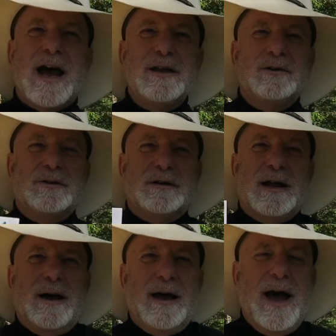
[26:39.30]
how you can do it.
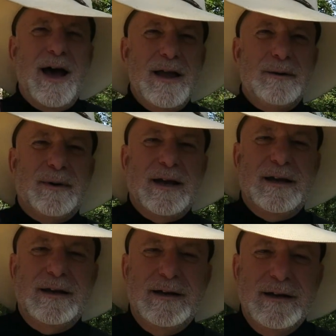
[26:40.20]
I, I am
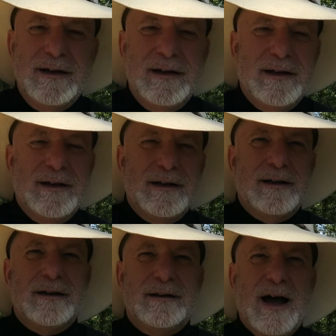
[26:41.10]
a
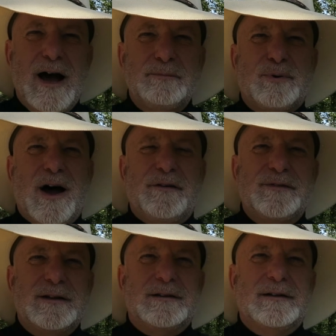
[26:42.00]

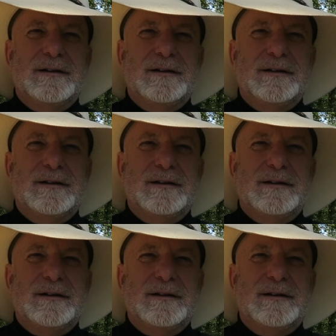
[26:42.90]
nonprofit,